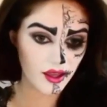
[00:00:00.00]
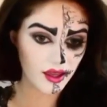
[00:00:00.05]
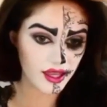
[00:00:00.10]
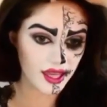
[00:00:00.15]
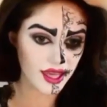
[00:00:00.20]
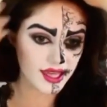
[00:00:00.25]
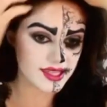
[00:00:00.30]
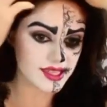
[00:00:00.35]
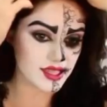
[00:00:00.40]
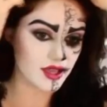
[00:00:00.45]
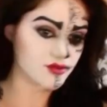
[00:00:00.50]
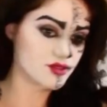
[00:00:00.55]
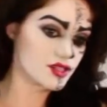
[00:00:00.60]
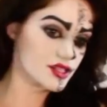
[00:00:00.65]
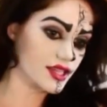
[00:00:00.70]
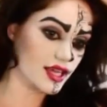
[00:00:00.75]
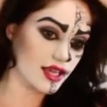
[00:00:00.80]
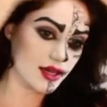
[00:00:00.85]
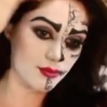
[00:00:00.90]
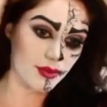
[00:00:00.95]
Okay, so I've
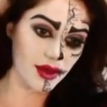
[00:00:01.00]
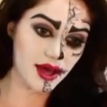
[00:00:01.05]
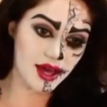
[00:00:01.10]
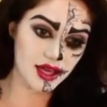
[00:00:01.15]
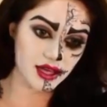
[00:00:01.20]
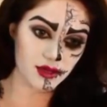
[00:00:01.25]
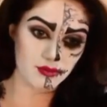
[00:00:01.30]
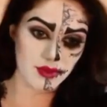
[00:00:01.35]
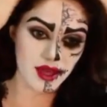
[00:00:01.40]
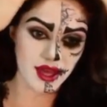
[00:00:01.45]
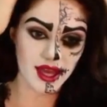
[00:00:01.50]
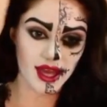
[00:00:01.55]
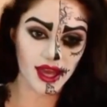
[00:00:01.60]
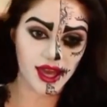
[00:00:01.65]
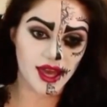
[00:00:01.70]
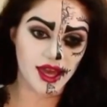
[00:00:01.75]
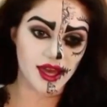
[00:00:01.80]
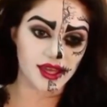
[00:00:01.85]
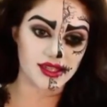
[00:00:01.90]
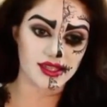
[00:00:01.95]
just kind of parted my
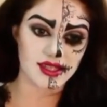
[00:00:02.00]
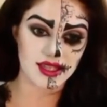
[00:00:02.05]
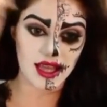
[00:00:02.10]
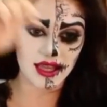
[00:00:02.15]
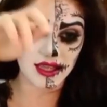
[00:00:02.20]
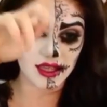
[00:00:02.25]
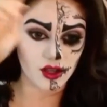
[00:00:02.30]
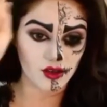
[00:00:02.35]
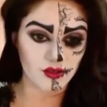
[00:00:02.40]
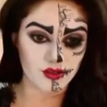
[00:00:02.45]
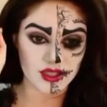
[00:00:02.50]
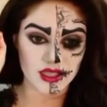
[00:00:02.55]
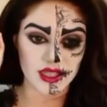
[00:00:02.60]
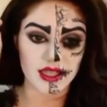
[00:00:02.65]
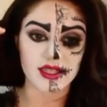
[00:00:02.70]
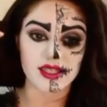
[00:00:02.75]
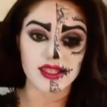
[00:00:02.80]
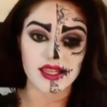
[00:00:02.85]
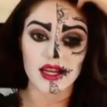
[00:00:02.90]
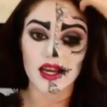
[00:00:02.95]
hair slightly off
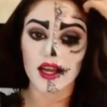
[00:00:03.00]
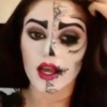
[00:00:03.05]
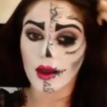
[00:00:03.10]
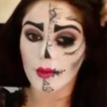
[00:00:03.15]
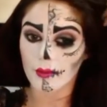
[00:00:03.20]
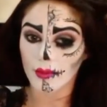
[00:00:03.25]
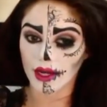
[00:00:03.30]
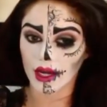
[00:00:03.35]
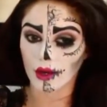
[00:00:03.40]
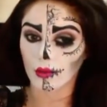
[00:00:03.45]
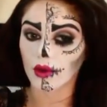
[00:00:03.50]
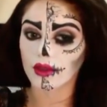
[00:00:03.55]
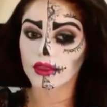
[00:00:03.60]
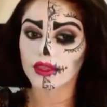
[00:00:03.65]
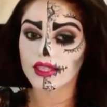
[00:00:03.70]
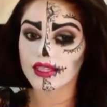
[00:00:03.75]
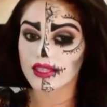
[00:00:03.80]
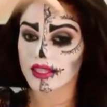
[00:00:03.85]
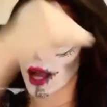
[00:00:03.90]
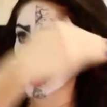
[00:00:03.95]
center, but I want
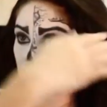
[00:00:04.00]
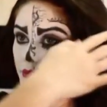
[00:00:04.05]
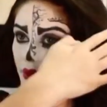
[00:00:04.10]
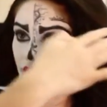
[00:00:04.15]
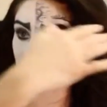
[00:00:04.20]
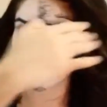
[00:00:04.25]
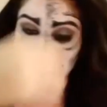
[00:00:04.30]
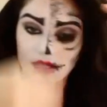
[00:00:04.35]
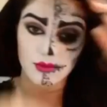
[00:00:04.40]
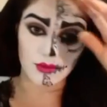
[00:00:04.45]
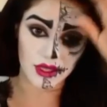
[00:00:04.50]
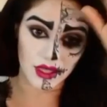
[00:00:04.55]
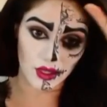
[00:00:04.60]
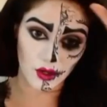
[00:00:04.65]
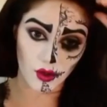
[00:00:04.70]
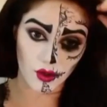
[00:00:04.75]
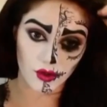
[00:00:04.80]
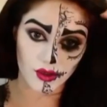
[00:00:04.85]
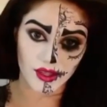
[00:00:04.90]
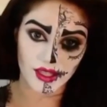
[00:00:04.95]
the side part to be
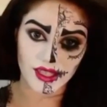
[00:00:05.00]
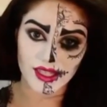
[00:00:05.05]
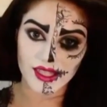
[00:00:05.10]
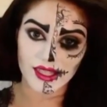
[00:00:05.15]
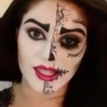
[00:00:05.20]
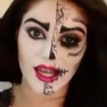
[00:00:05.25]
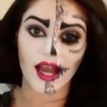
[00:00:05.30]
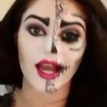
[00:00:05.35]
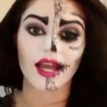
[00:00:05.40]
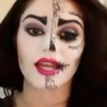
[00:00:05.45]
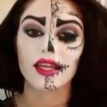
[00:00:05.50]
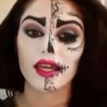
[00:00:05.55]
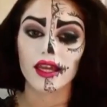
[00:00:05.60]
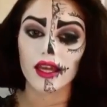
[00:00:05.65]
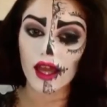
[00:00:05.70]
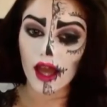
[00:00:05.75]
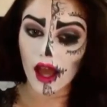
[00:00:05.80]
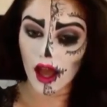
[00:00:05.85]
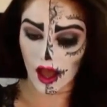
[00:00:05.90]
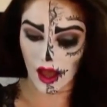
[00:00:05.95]
on this side.
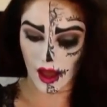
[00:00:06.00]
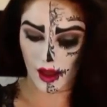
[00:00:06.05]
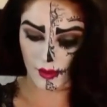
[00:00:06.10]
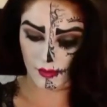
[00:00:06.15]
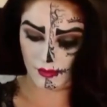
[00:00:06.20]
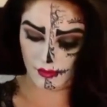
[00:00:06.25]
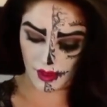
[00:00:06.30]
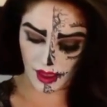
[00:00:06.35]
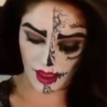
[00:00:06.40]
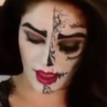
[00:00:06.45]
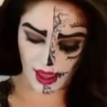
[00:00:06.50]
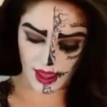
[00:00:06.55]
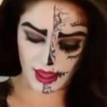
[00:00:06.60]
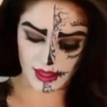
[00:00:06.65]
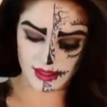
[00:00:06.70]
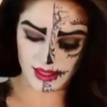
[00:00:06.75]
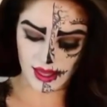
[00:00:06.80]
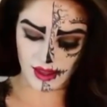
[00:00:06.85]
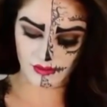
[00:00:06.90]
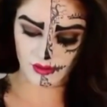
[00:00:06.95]

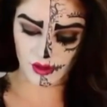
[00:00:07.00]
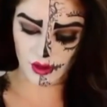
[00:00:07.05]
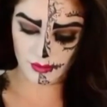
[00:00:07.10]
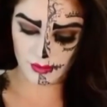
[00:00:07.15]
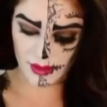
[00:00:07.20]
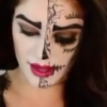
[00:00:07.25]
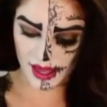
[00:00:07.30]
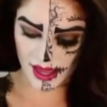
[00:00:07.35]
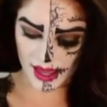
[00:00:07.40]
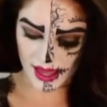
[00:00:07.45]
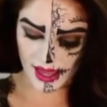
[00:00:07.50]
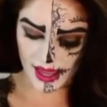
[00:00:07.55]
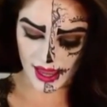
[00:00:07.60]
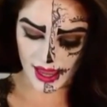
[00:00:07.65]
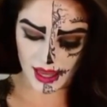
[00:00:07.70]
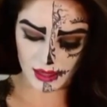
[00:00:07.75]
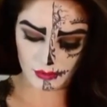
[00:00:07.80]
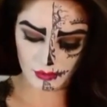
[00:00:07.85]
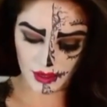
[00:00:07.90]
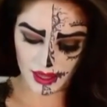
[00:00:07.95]
And I've got my
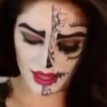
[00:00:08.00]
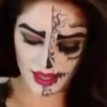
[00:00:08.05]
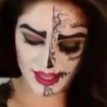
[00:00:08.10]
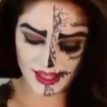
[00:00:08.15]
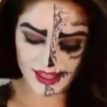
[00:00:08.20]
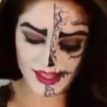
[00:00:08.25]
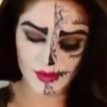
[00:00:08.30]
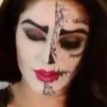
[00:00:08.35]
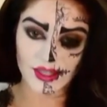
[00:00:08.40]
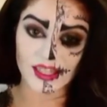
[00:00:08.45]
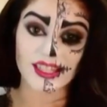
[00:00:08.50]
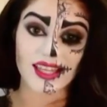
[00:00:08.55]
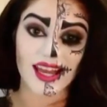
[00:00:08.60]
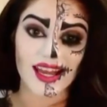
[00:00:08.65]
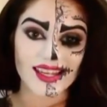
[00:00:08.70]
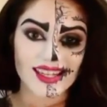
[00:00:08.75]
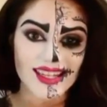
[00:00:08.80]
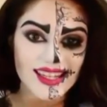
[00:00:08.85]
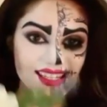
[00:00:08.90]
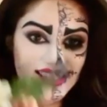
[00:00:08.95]
headpiece, which is
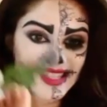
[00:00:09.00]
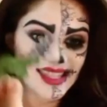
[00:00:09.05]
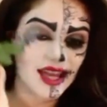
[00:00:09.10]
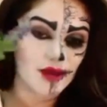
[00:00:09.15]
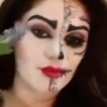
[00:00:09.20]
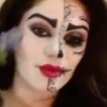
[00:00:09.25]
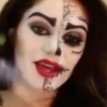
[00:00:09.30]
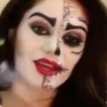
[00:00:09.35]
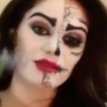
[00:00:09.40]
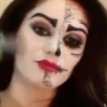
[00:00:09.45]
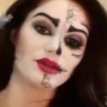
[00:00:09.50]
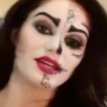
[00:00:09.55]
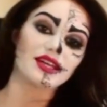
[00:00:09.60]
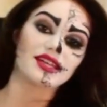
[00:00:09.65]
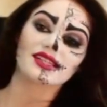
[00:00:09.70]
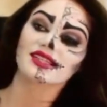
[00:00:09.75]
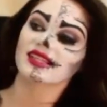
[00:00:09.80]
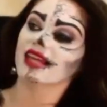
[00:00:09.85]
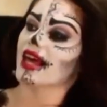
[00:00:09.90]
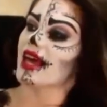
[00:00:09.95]
actually the same
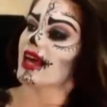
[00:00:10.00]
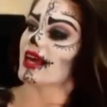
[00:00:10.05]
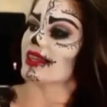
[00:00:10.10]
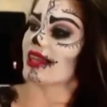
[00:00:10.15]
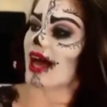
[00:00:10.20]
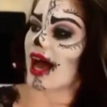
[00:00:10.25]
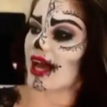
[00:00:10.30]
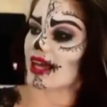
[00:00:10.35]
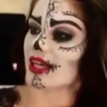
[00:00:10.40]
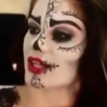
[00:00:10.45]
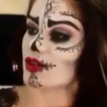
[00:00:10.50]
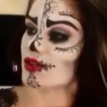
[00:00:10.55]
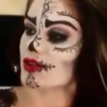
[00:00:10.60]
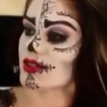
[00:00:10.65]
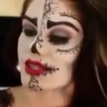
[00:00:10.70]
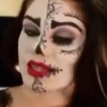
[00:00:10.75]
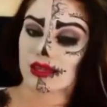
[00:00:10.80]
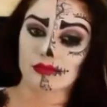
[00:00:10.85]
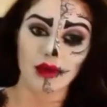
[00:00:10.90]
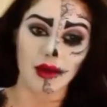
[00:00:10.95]
headpiece that I
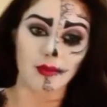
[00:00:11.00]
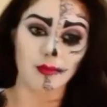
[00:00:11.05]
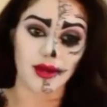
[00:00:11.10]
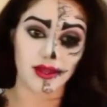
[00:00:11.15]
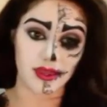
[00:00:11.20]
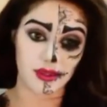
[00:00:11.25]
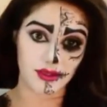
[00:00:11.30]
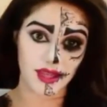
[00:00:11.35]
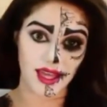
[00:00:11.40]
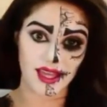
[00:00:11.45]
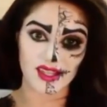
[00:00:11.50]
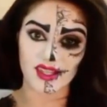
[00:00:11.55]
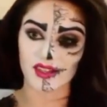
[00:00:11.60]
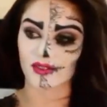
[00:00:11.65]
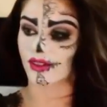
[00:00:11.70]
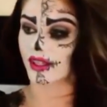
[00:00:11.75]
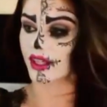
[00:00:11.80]
used in my Mother Nature